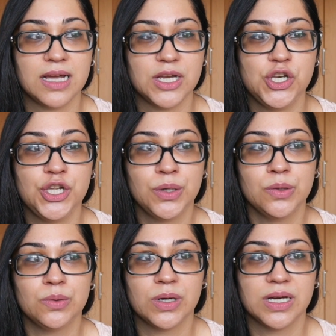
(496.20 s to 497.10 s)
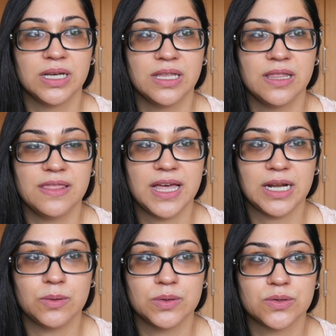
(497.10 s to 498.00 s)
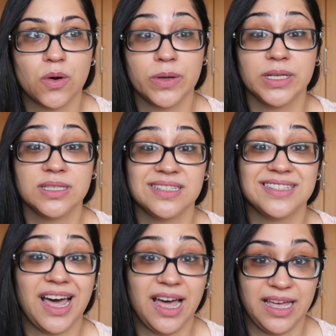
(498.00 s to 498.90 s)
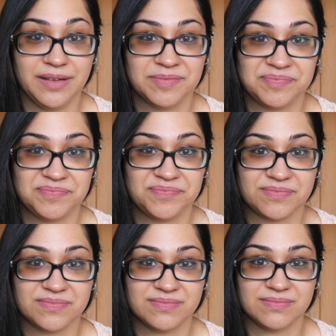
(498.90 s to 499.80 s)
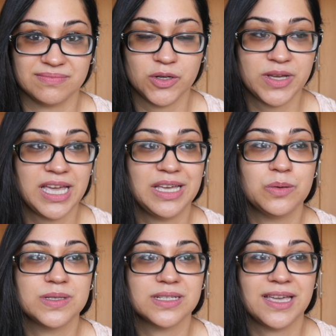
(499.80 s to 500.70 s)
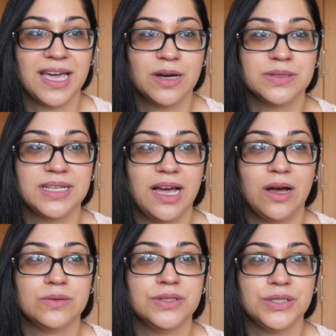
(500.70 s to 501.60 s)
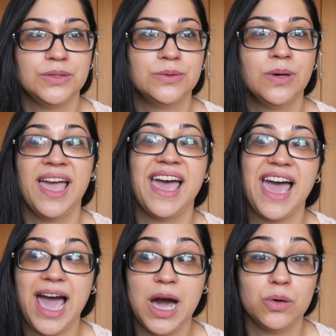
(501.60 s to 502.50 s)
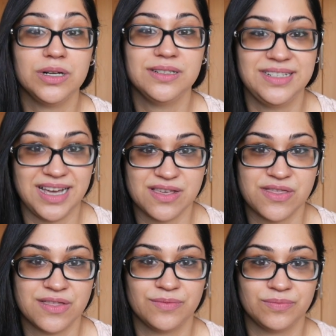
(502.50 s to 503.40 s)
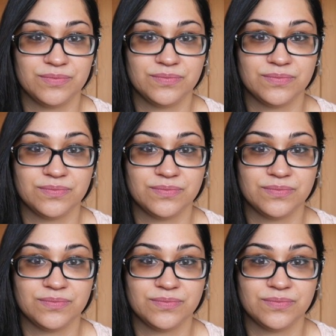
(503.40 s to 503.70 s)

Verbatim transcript: And I knew that I was going to die. Okay, it was a countdown to our death.